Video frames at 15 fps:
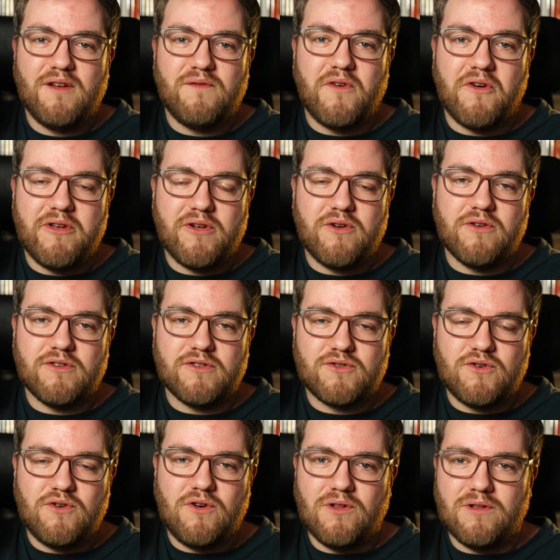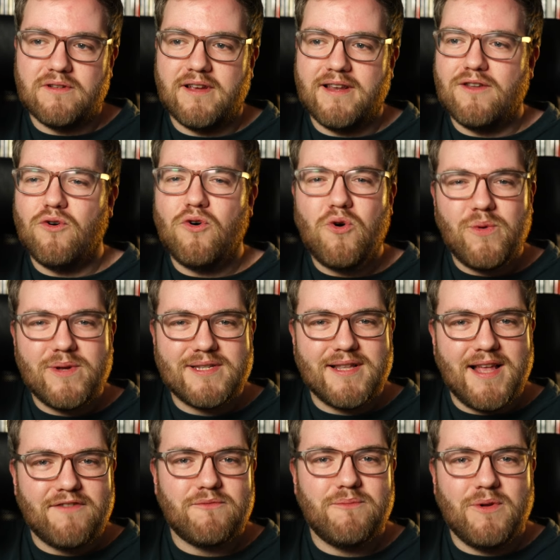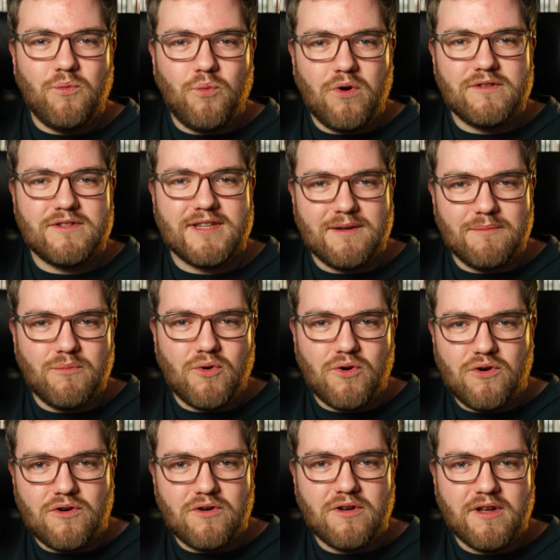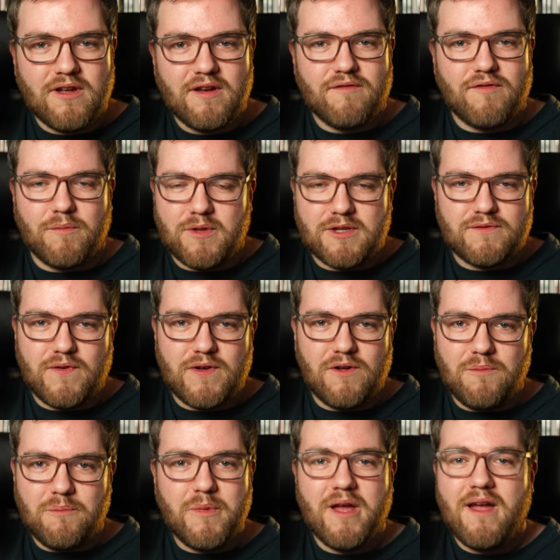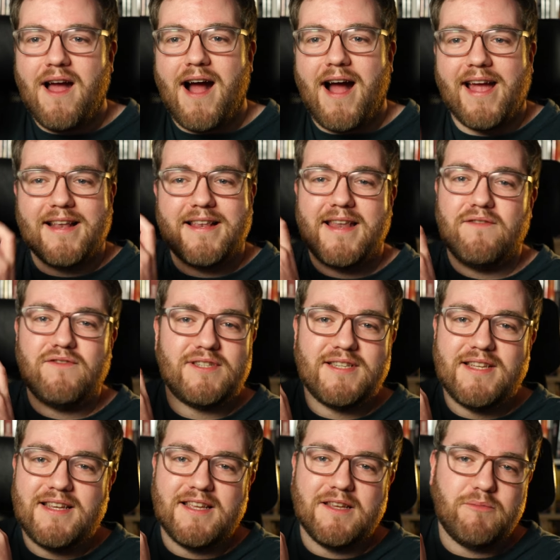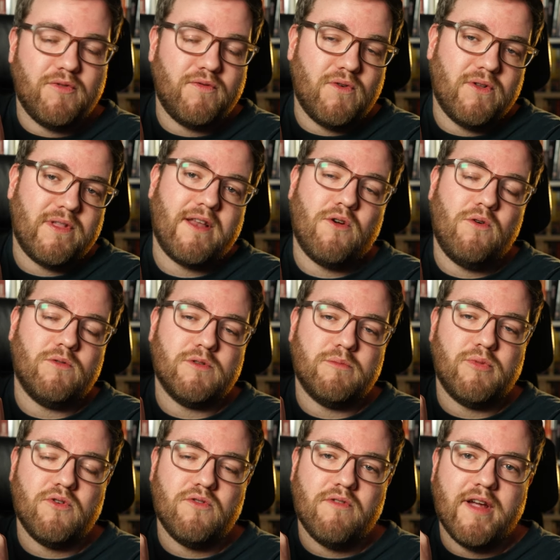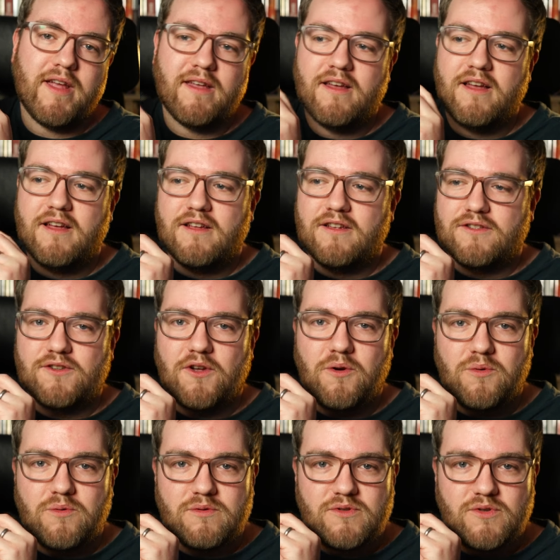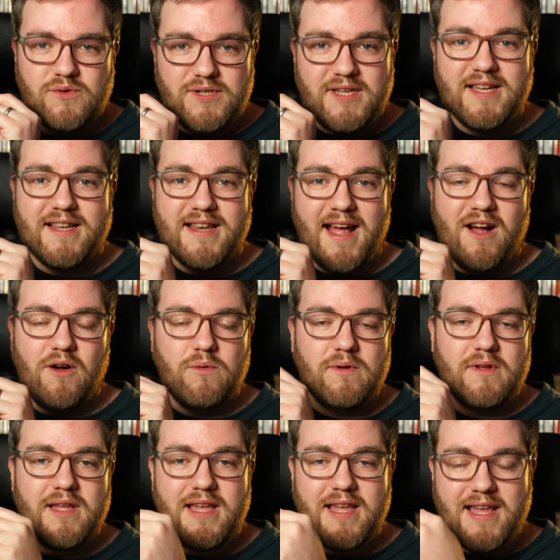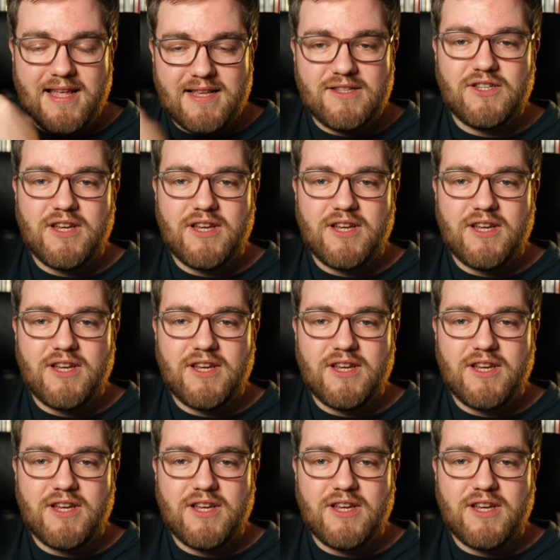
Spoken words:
very good at all, and it always left me wanting more from this film. I had never seen it before, that older Blu-ray, so to see it now is